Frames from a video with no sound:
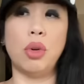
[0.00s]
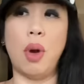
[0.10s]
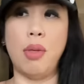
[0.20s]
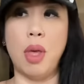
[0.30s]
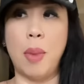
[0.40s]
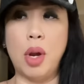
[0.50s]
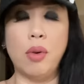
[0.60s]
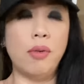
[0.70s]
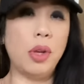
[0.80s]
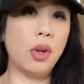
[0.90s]
around them. I
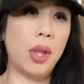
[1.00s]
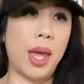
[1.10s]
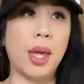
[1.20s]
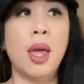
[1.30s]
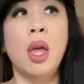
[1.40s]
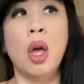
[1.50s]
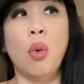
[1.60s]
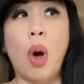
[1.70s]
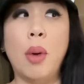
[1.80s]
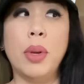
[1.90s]
don't feel like,
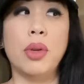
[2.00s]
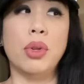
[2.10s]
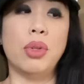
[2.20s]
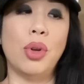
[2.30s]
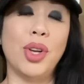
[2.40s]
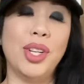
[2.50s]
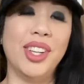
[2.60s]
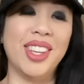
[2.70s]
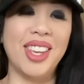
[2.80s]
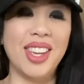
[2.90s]
well, because they're so good
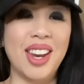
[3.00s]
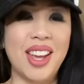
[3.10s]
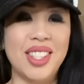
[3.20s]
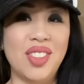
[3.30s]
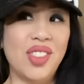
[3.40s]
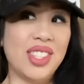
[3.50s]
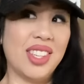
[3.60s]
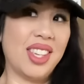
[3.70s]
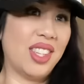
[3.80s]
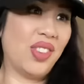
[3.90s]
looking and handsome or
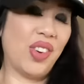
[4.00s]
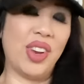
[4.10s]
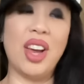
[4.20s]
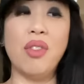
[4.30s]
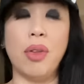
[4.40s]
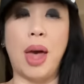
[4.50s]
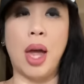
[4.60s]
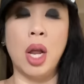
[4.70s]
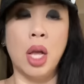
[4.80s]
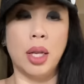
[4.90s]
successful or whatever,
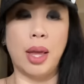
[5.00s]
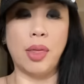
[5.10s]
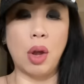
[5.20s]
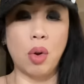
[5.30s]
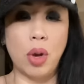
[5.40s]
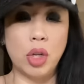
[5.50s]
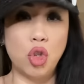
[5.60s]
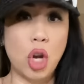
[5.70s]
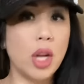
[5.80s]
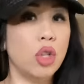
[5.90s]
that like they're going to
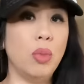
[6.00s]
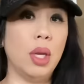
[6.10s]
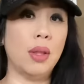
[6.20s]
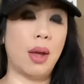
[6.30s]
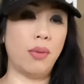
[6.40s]
judge me and that,